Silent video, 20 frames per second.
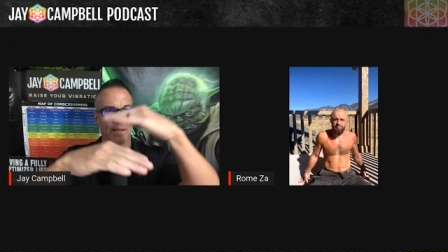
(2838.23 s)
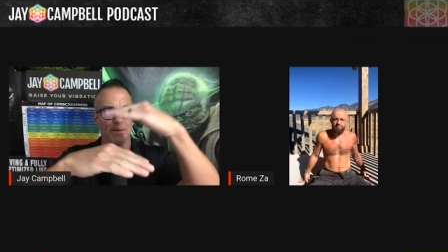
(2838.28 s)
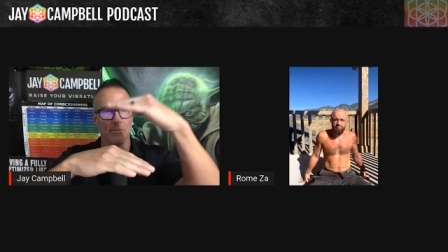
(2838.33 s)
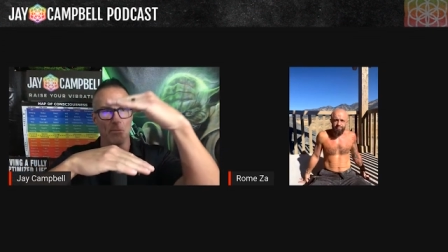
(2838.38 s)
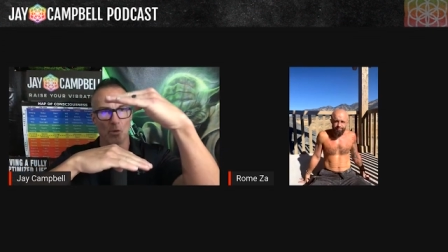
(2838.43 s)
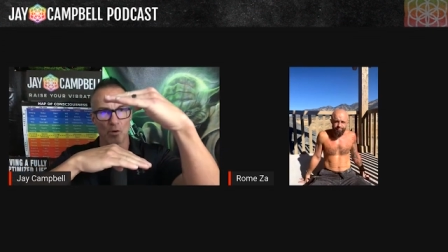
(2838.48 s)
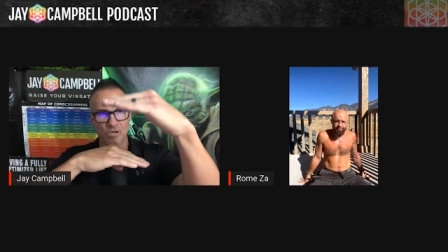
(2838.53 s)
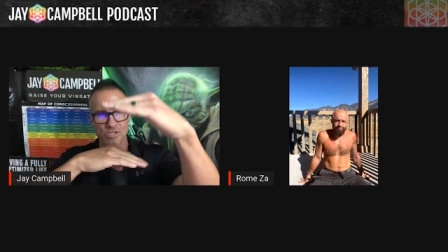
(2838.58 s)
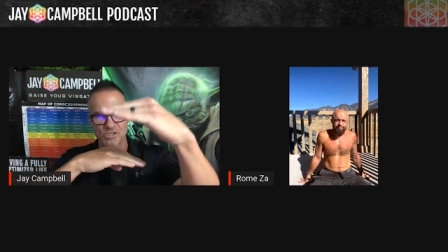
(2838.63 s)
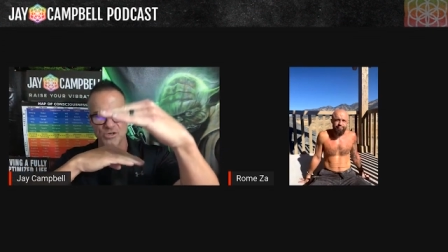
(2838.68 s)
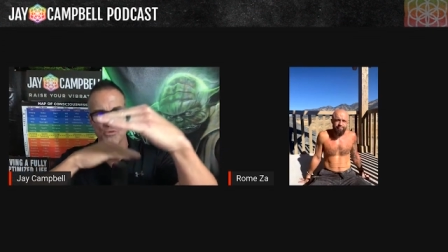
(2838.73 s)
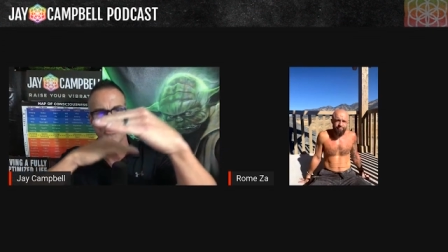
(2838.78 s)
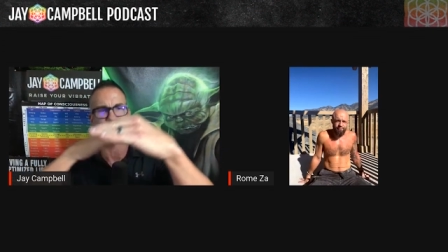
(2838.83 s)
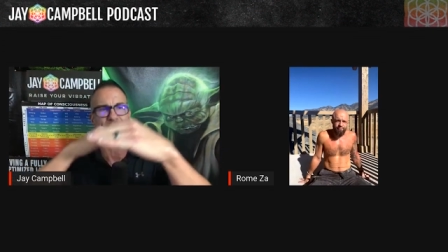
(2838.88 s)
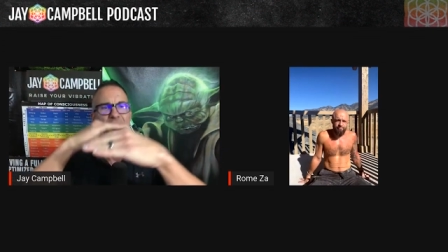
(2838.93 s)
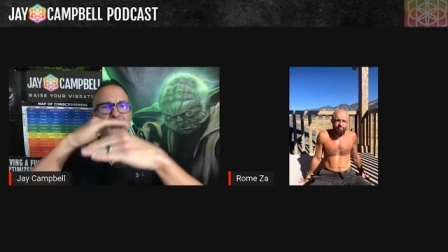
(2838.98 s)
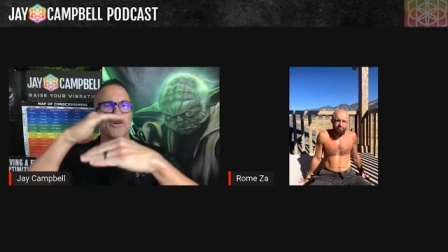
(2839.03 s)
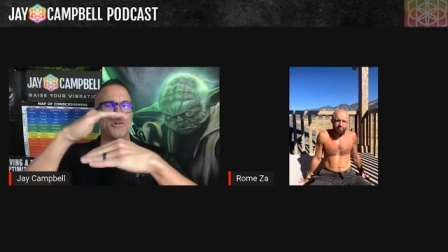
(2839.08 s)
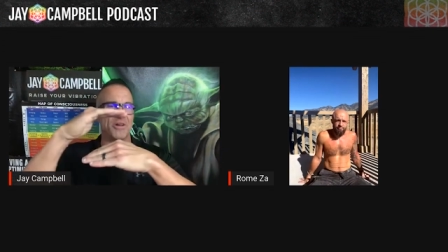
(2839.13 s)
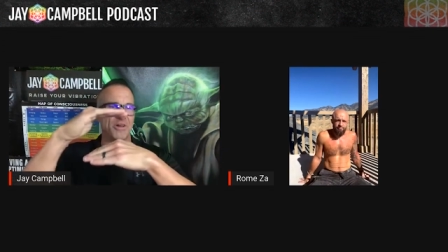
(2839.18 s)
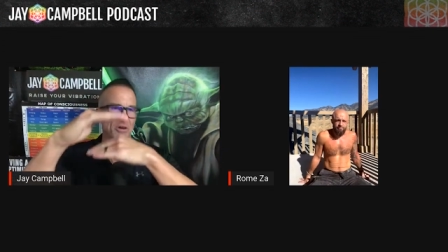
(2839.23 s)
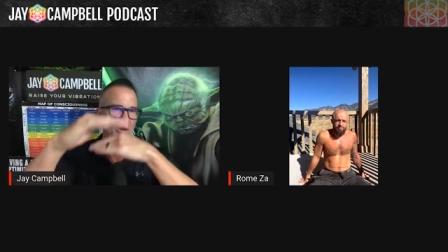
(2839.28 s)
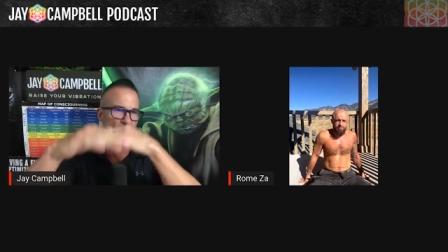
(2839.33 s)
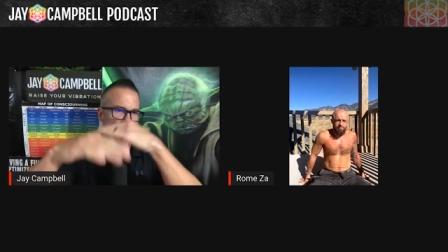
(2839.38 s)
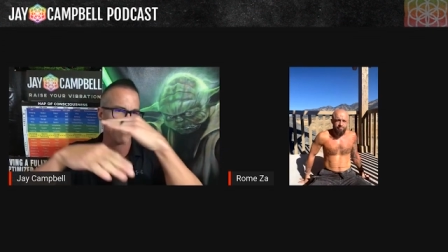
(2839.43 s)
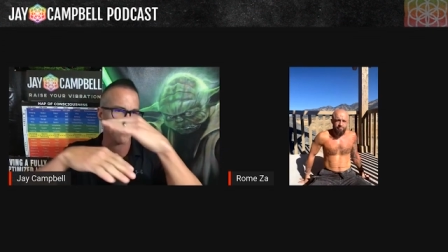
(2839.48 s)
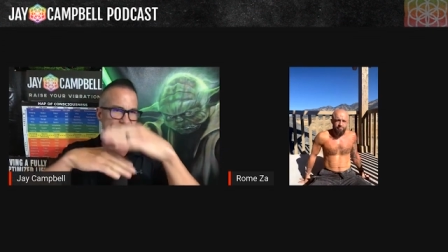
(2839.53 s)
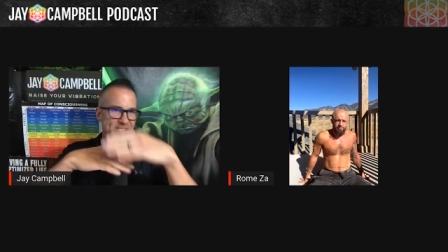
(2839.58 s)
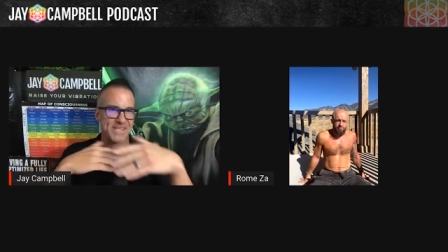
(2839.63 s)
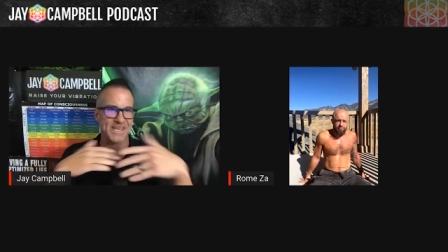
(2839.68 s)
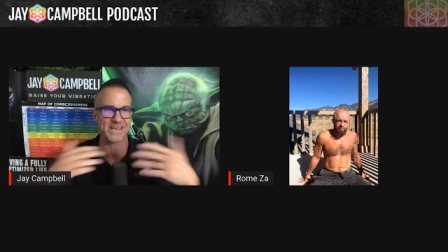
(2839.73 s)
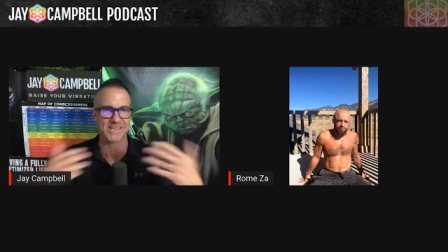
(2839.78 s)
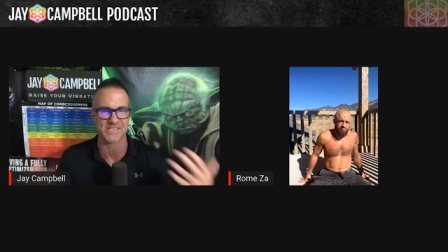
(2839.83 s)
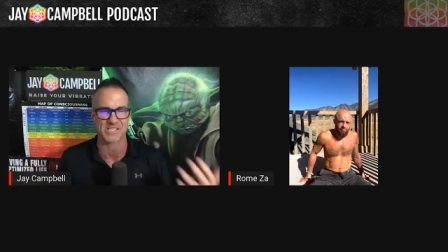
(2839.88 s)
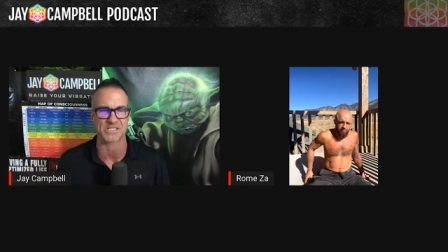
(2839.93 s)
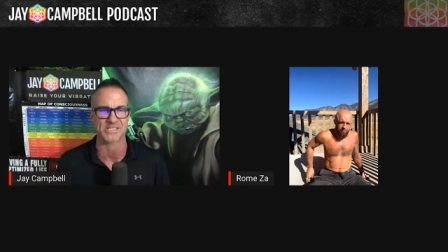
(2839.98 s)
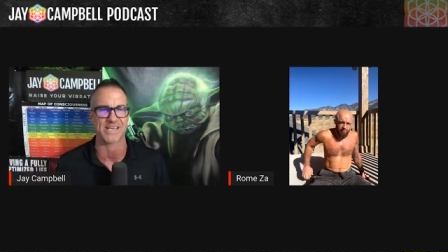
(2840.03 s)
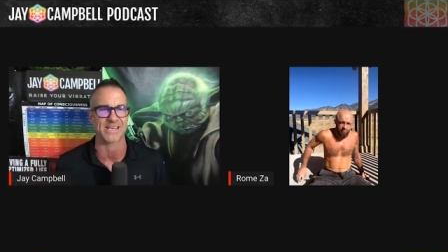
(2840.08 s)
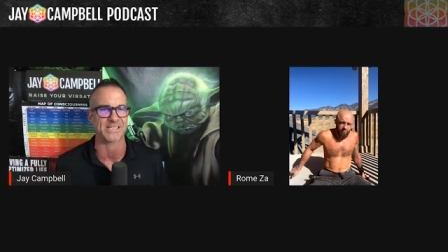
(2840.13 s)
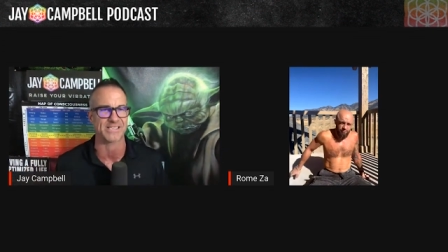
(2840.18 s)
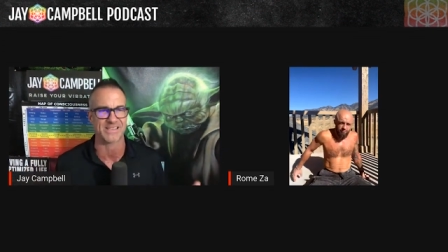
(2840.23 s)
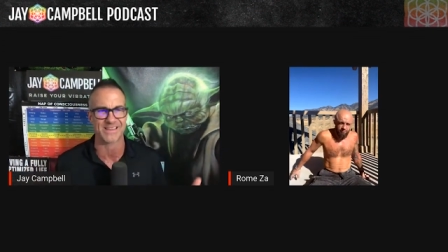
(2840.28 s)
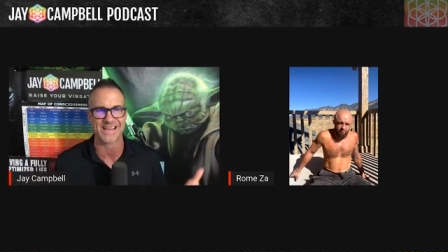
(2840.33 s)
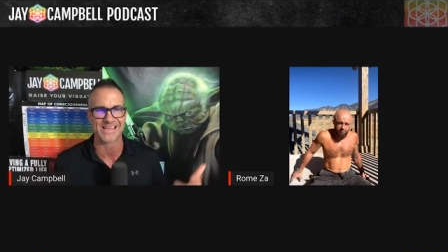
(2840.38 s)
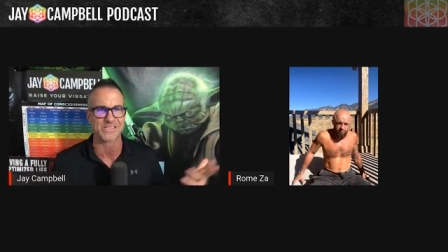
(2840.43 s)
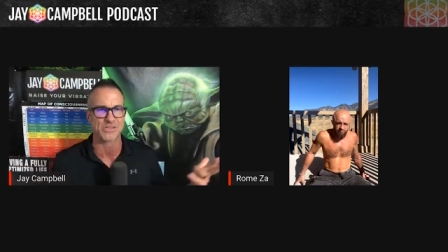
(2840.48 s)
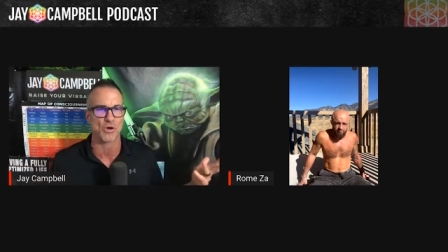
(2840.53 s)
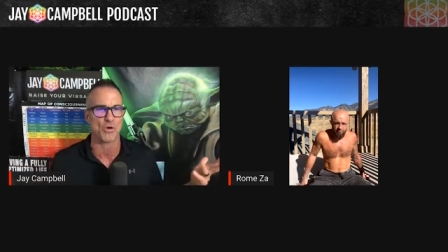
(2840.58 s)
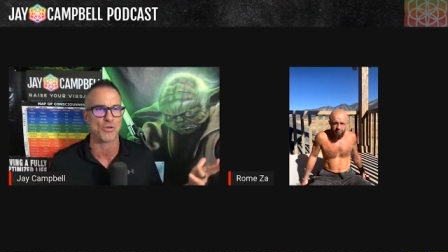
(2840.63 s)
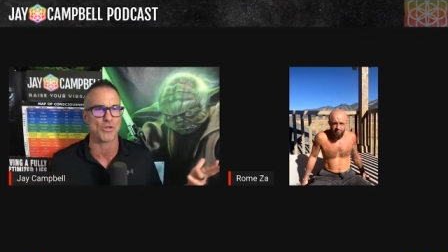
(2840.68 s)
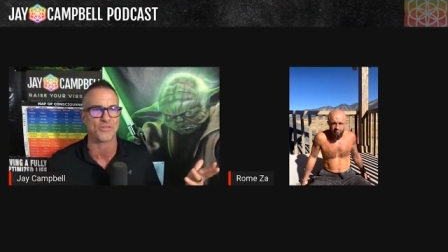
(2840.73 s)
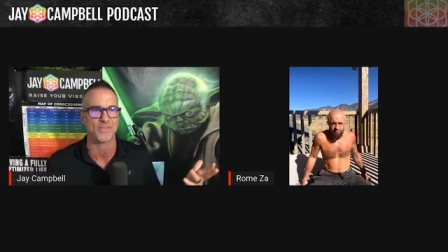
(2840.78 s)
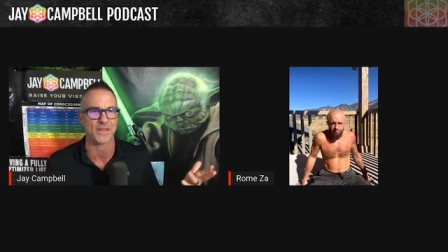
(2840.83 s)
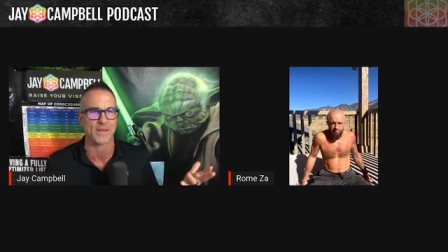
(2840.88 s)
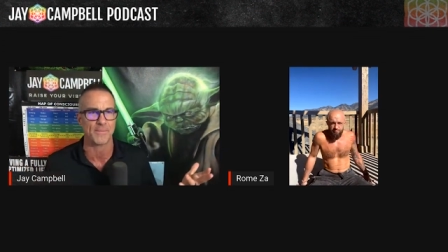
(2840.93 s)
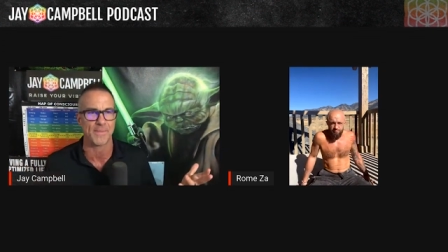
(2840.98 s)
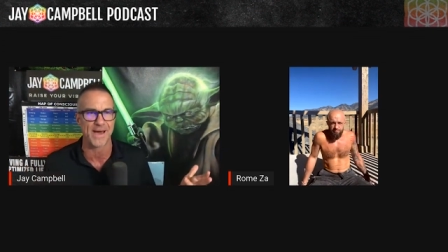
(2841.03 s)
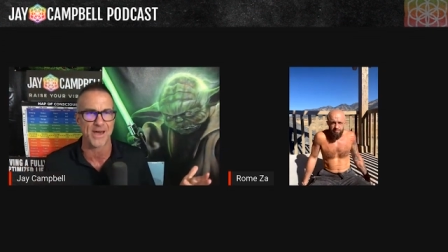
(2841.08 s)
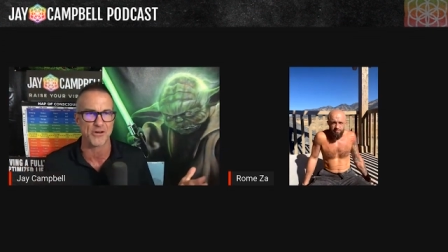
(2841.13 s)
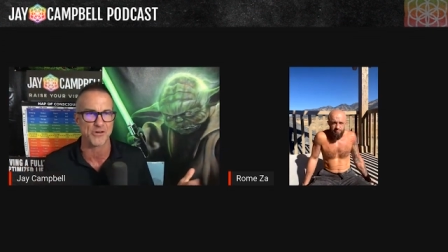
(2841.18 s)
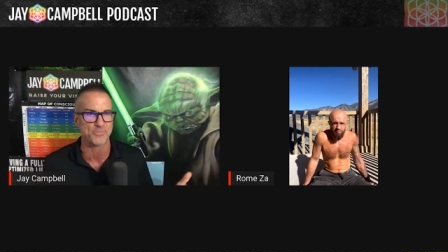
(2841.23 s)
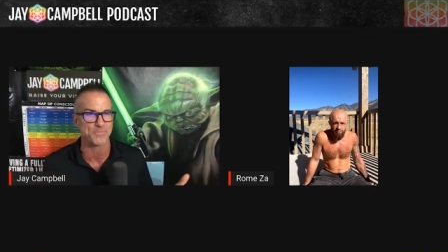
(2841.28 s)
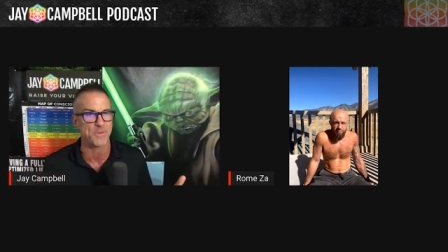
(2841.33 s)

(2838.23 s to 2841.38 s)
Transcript: and more surrendered and all these things. It's like, so that's the only thing that matters.